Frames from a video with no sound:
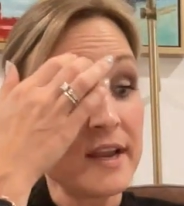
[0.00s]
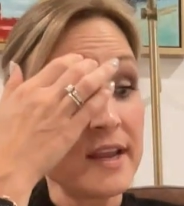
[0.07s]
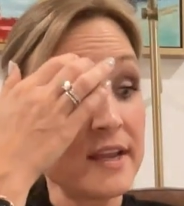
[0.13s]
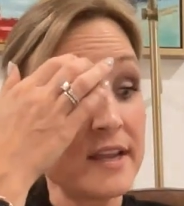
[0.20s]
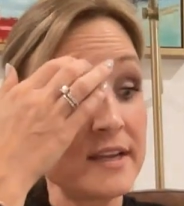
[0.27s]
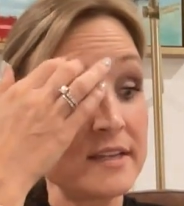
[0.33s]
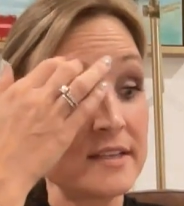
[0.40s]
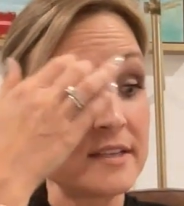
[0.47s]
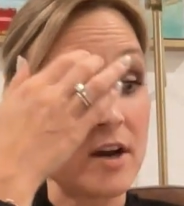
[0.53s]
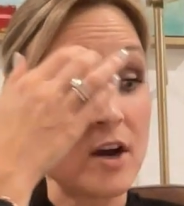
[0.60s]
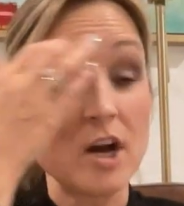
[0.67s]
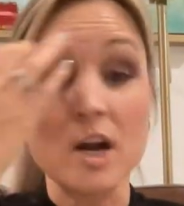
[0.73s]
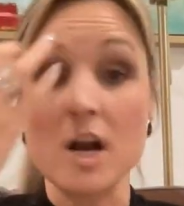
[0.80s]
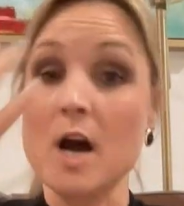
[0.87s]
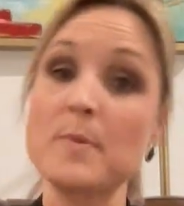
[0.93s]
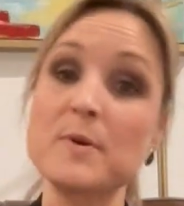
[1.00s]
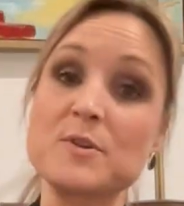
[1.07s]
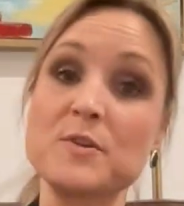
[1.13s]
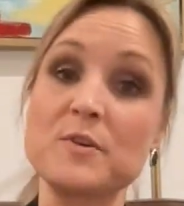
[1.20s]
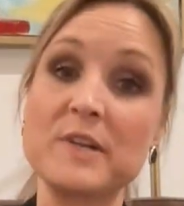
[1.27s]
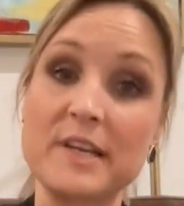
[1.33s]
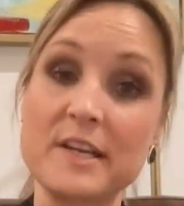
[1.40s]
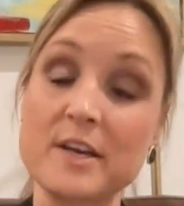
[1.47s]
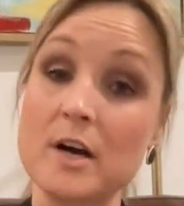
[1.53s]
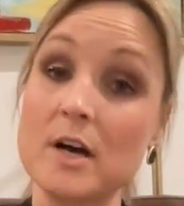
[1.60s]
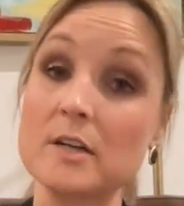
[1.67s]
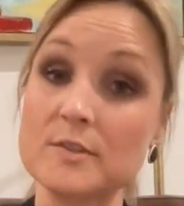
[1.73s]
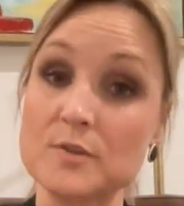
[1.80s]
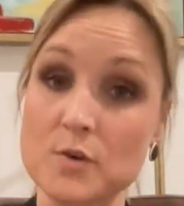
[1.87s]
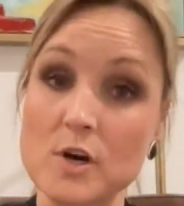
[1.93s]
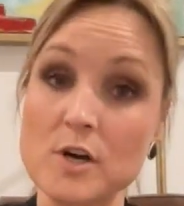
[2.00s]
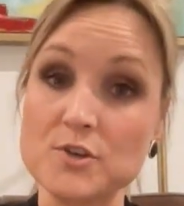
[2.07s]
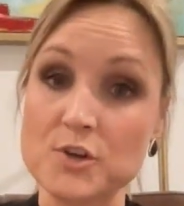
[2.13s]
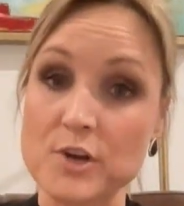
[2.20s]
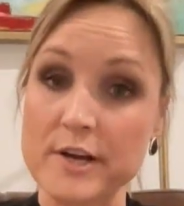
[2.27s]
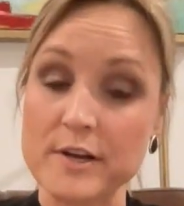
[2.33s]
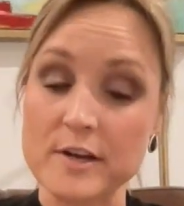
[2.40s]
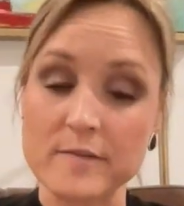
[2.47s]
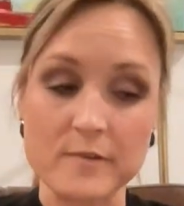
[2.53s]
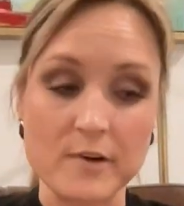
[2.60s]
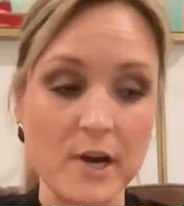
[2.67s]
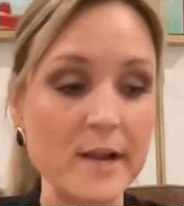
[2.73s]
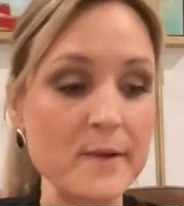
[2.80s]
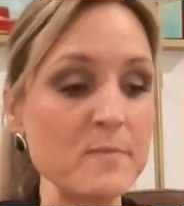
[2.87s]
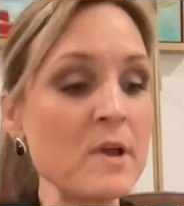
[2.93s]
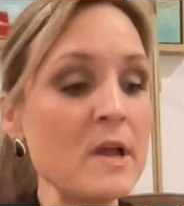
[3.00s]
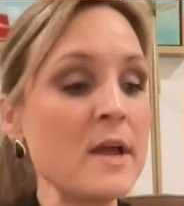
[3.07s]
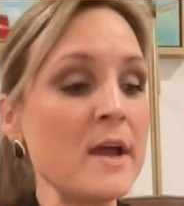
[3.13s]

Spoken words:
is our opportunity cost or our trade-off, all right?